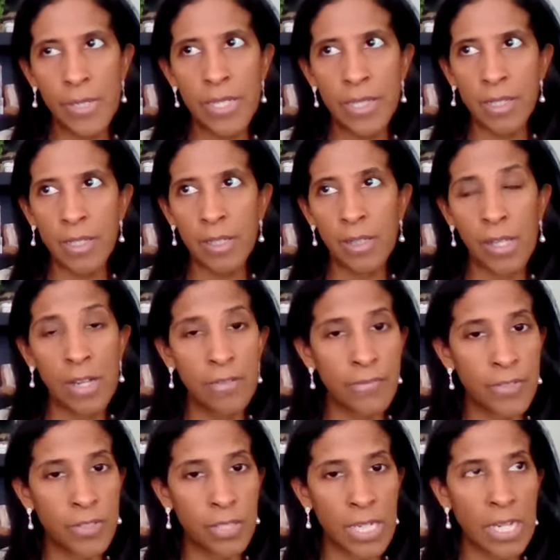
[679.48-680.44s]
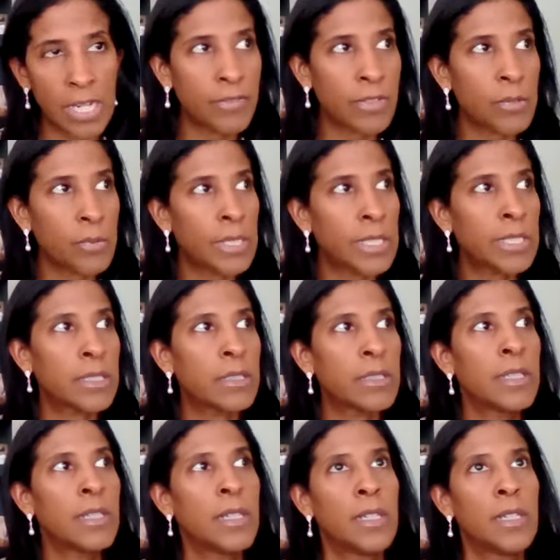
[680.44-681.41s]
Peace and love to
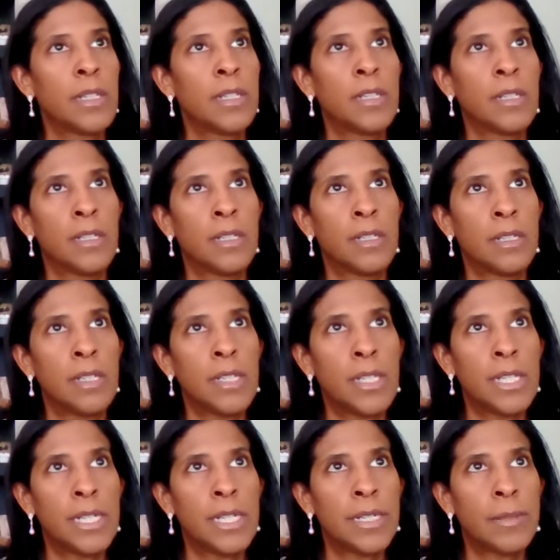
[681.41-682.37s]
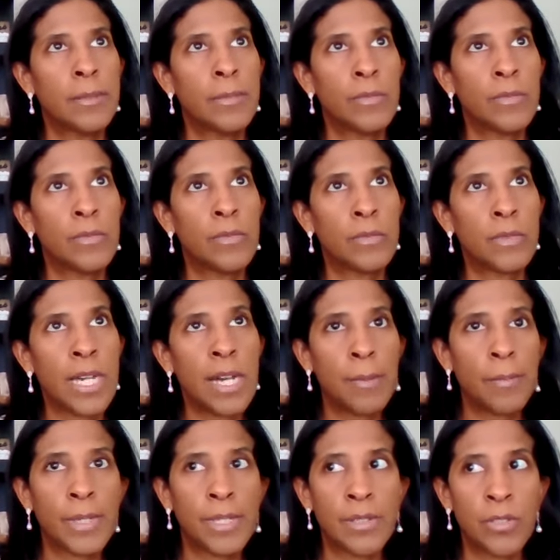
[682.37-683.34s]
everyone. I am
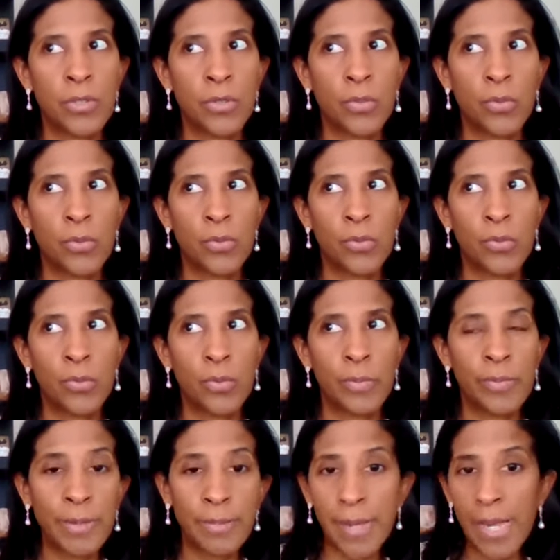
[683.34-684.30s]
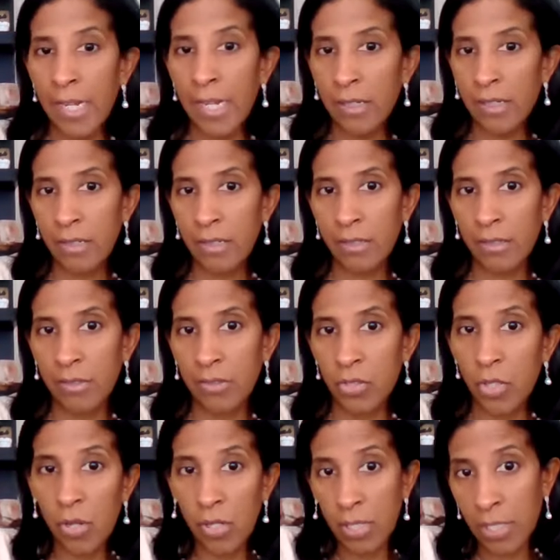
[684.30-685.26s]
happy to be back
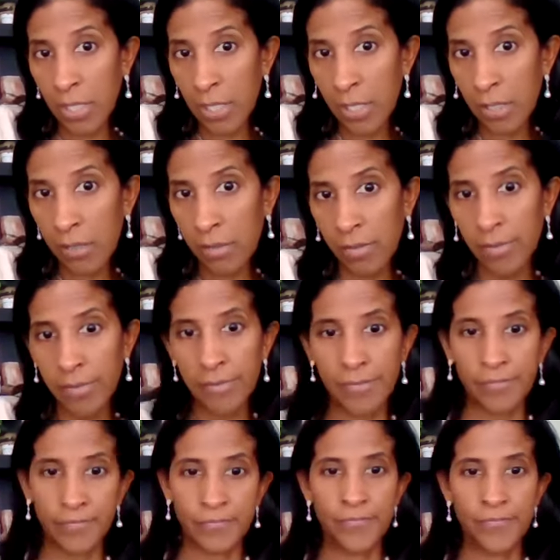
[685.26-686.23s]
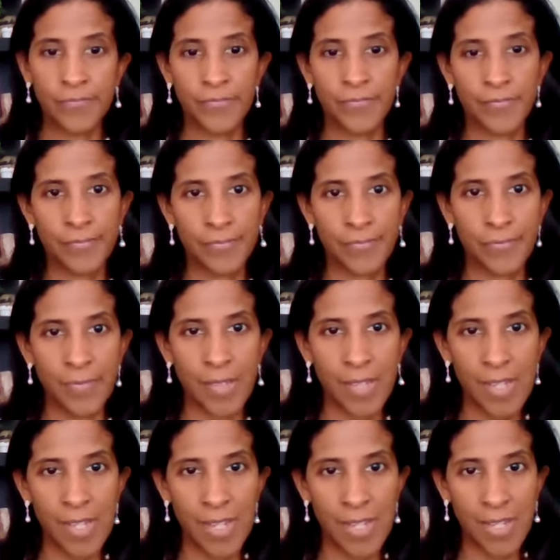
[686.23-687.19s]
talking,
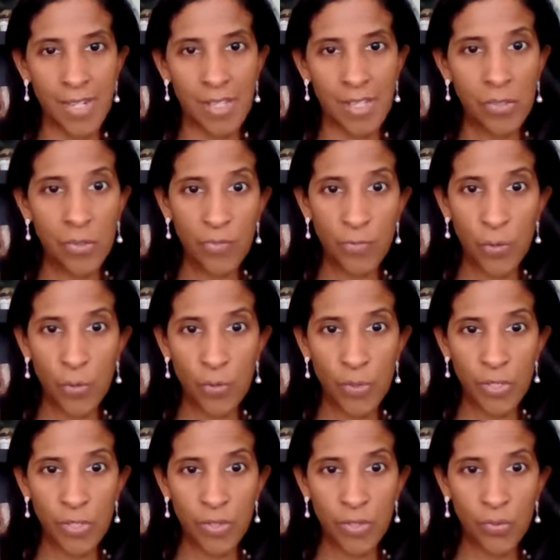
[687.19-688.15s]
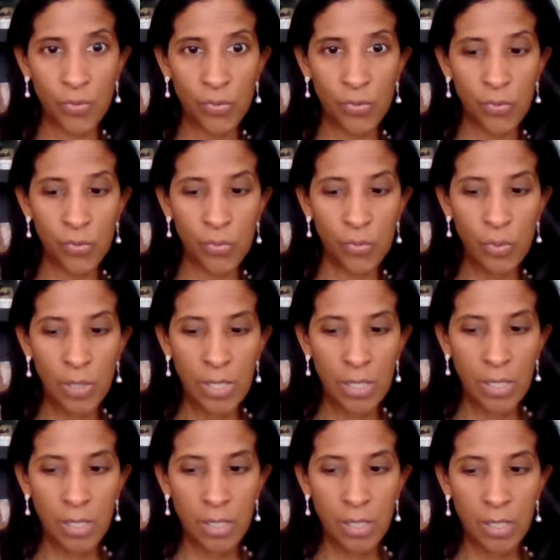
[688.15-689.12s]
and I look forward to
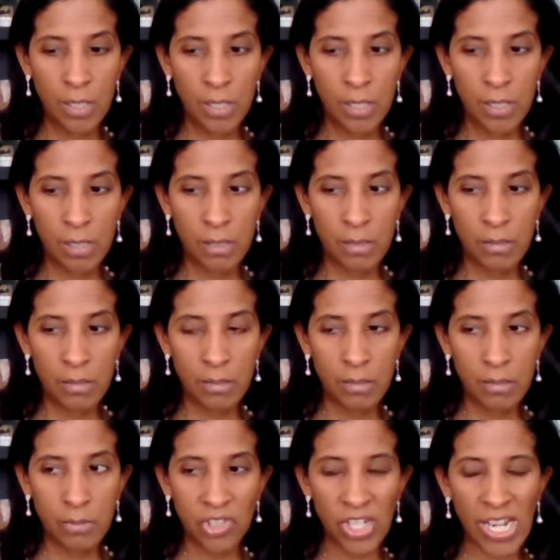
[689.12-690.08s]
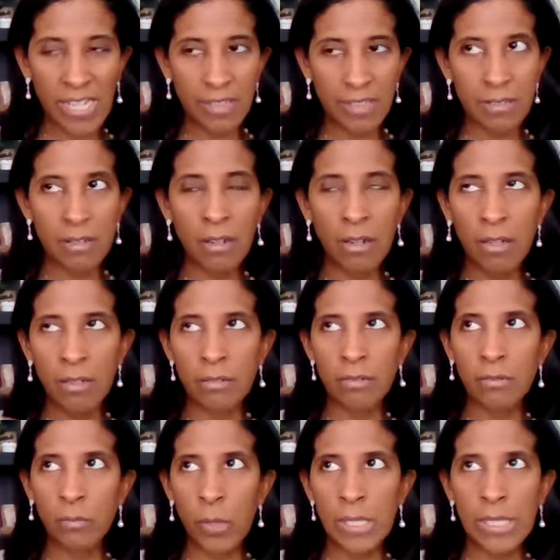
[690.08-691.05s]
chats.
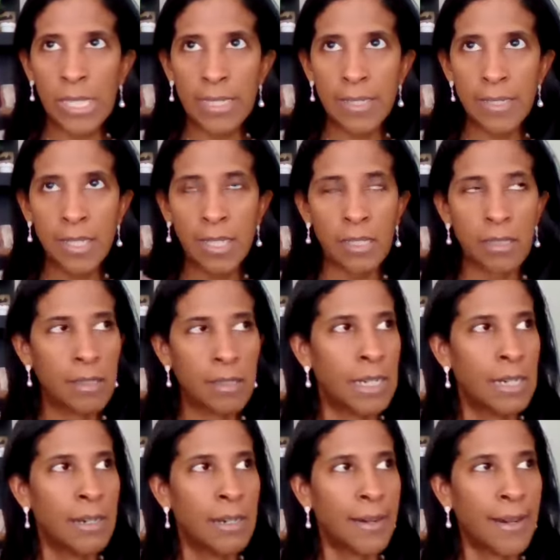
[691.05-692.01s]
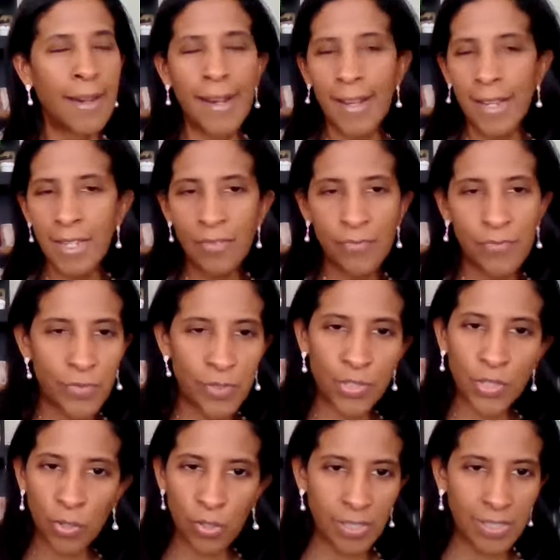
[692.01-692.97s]
Oh, one last thing. I have
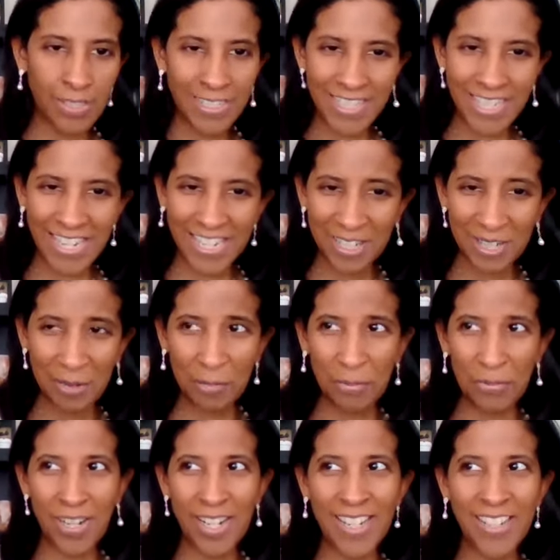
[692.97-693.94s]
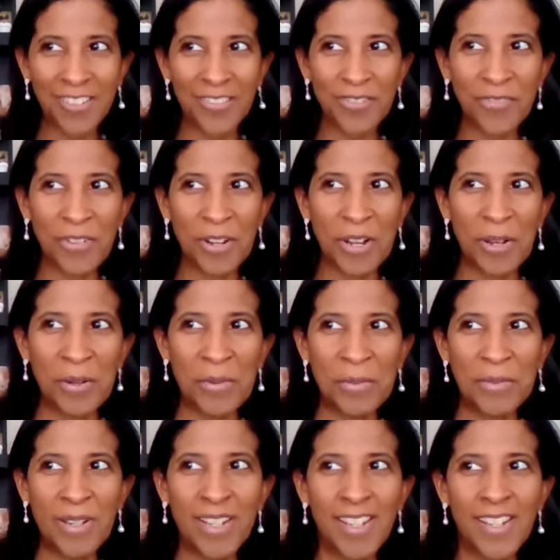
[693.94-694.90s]
certainly taken a break
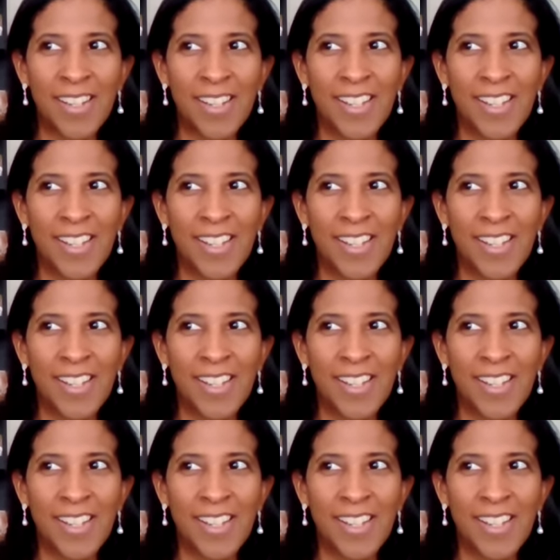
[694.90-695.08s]
from